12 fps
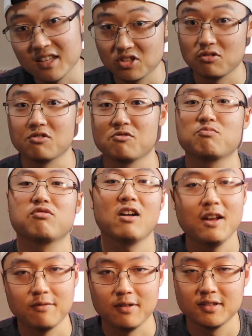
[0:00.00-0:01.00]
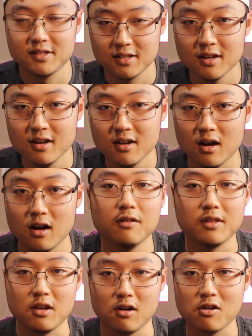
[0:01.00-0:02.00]
or privates
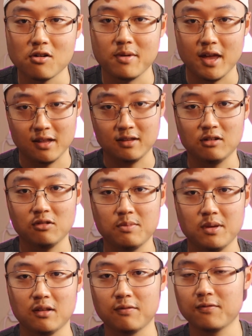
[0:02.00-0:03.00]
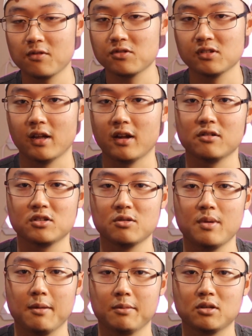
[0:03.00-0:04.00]
of the army, and they will be the first liners to
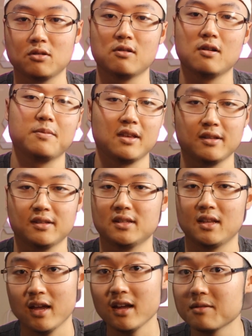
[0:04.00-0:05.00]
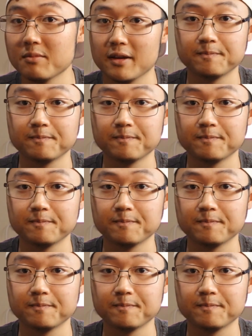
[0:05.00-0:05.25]
be able to go up against the enemy.